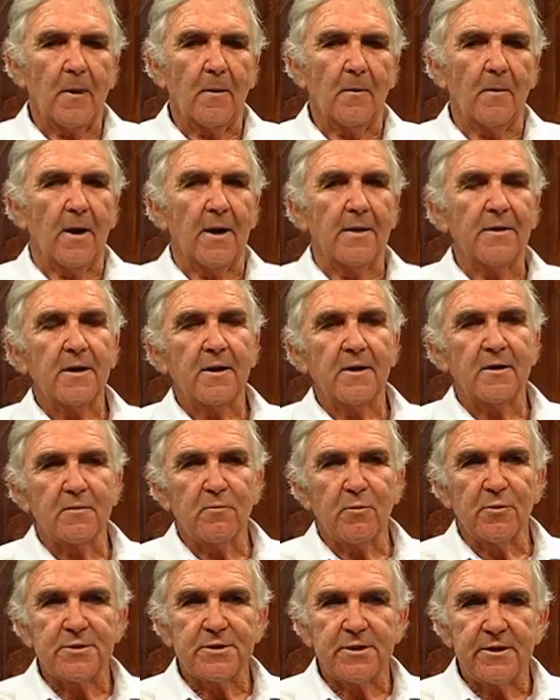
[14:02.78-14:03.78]
Well, I think it's
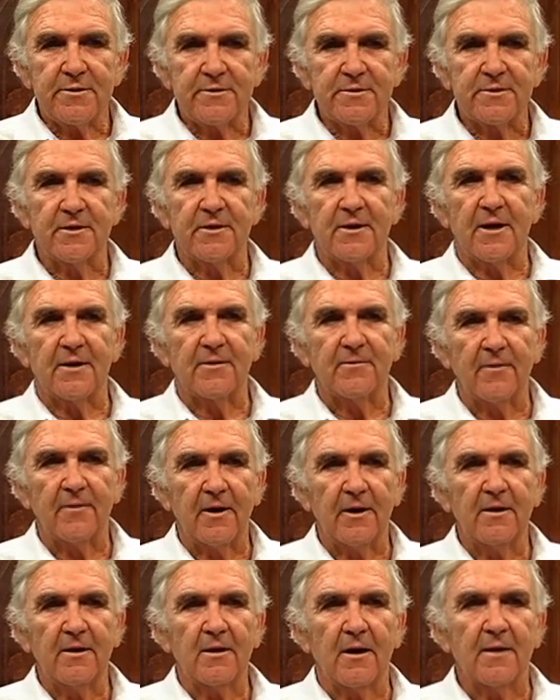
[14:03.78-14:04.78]
more serious than that,
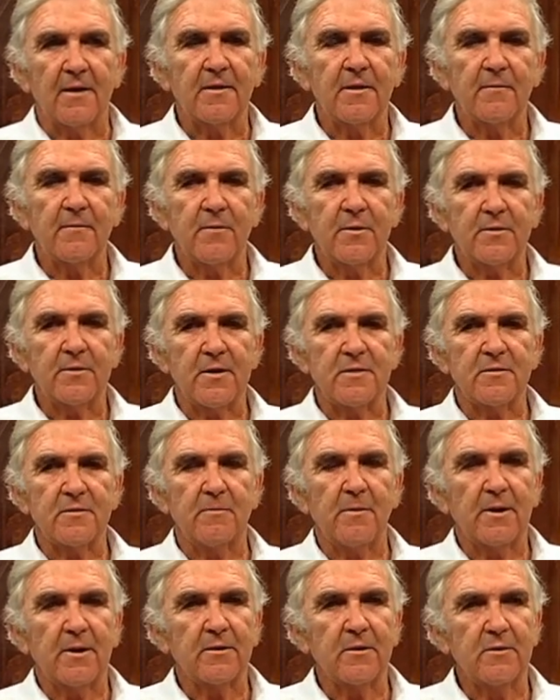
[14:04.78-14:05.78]
really. I think we trace it
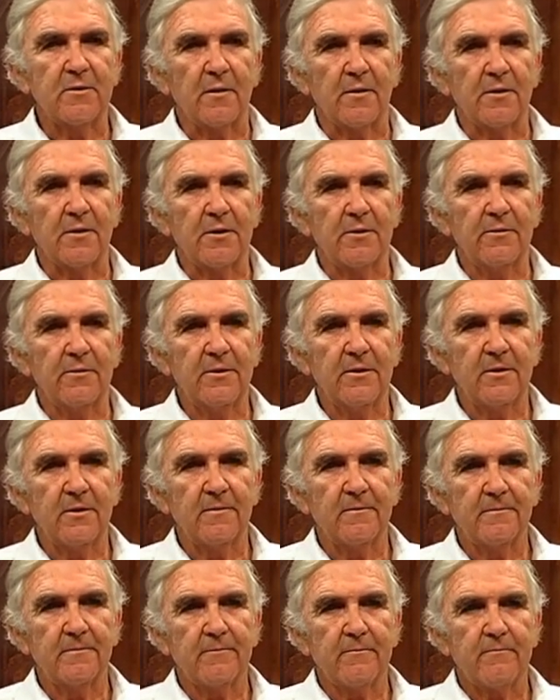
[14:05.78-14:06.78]
back to John Dewey
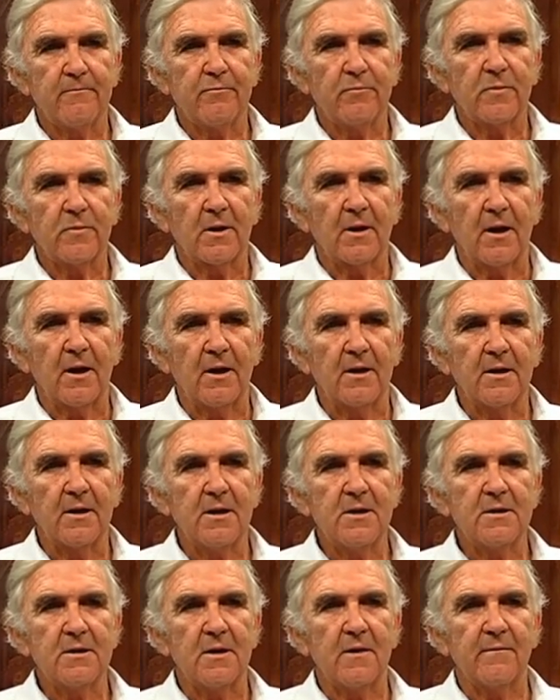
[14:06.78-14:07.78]
and
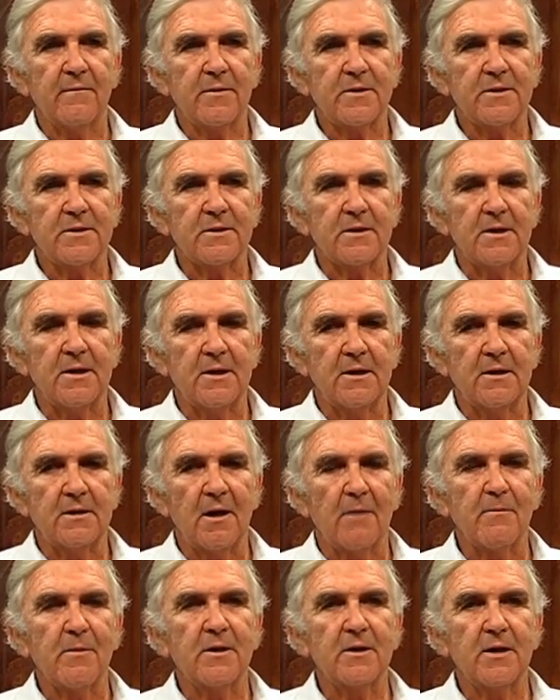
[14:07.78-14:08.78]
his efforts in
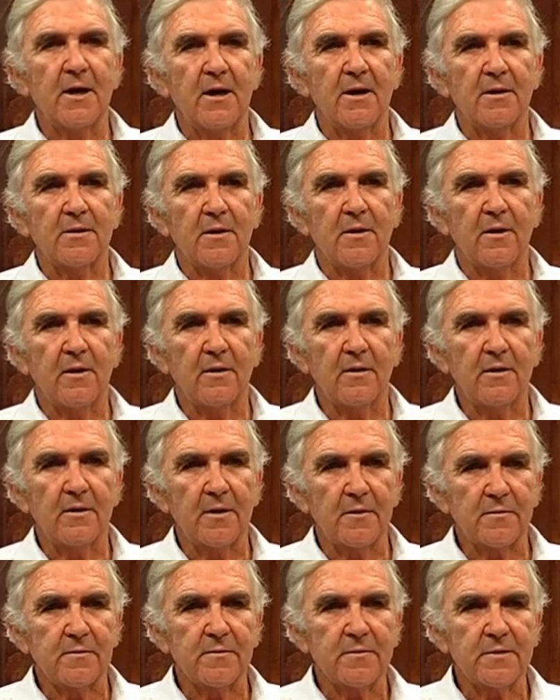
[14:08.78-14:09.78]
dumbing down the whole
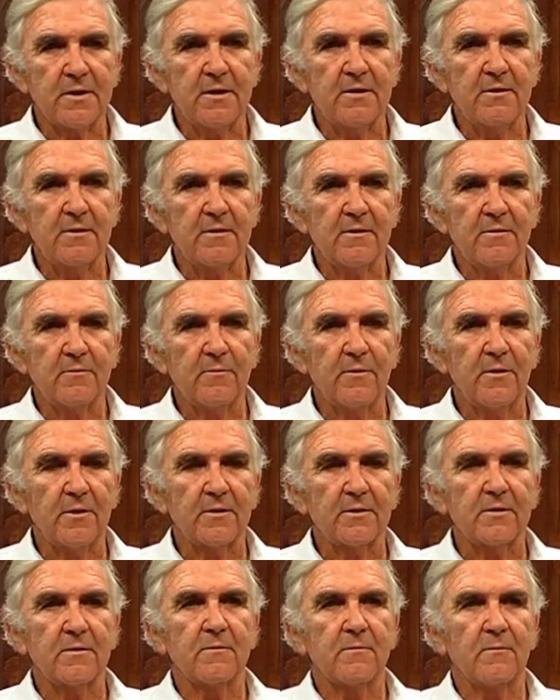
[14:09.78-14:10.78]
literacy,
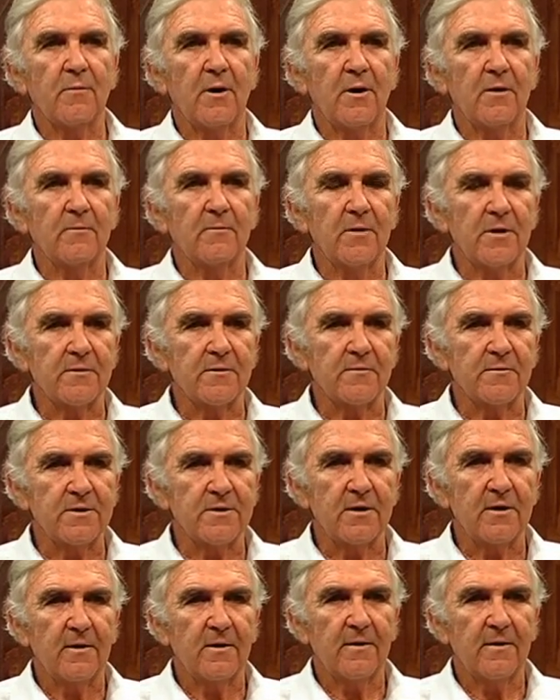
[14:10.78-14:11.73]
worldwide literacy.